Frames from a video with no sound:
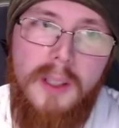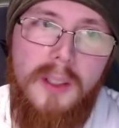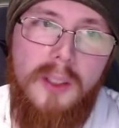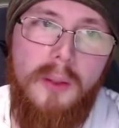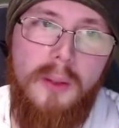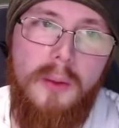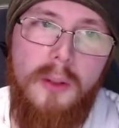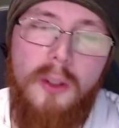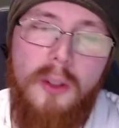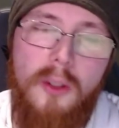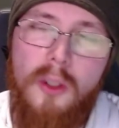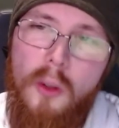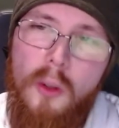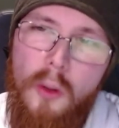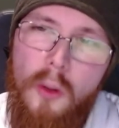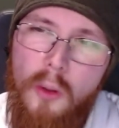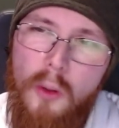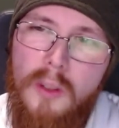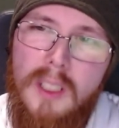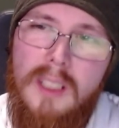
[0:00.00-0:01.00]
So there's
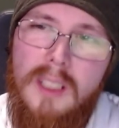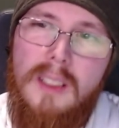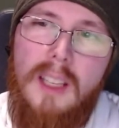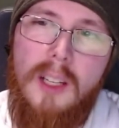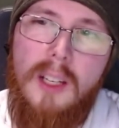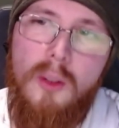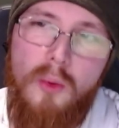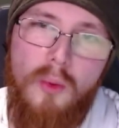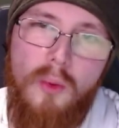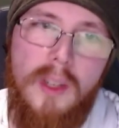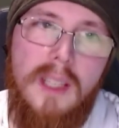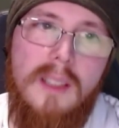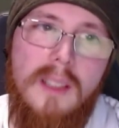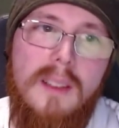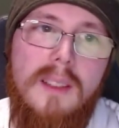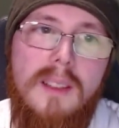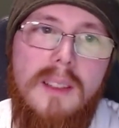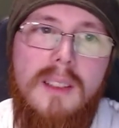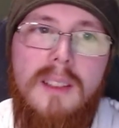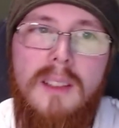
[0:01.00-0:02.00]
two distinct
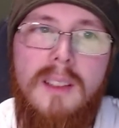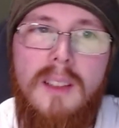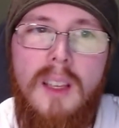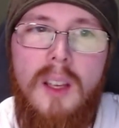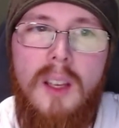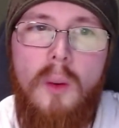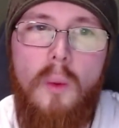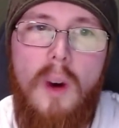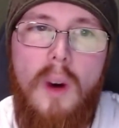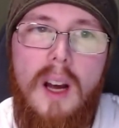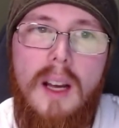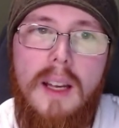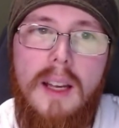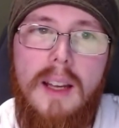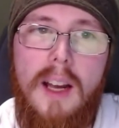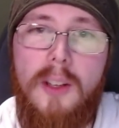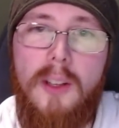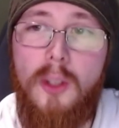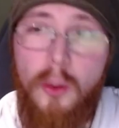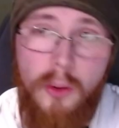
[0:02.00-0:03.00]
reasons why
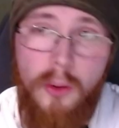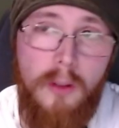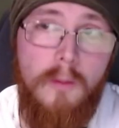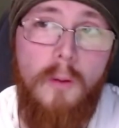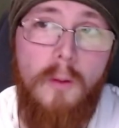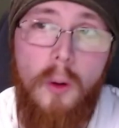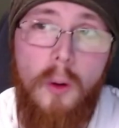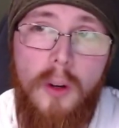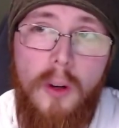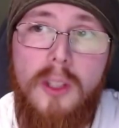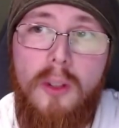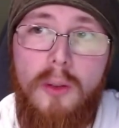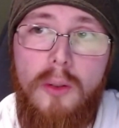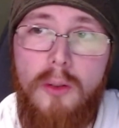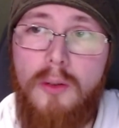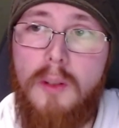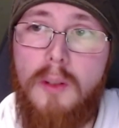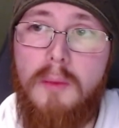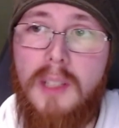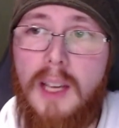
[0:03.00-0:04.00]
I chose to focus on the
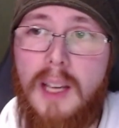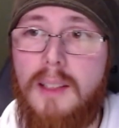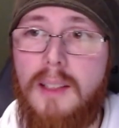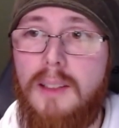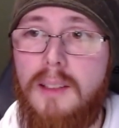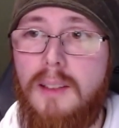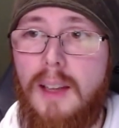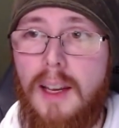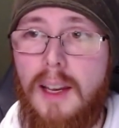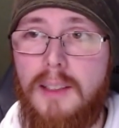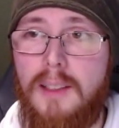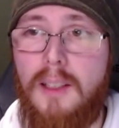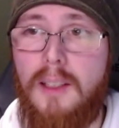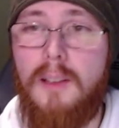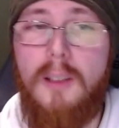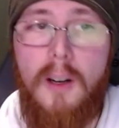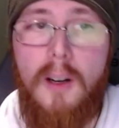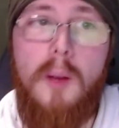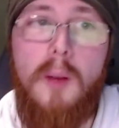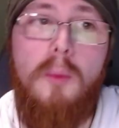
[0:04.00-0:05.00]
Dreamcast as a
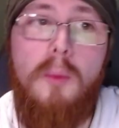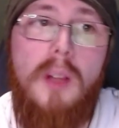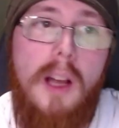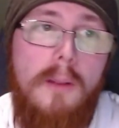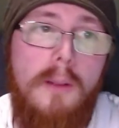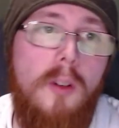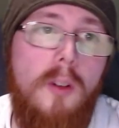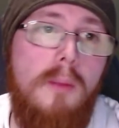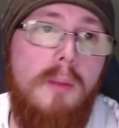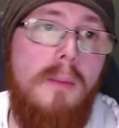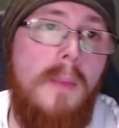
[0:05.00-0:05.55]
target platform.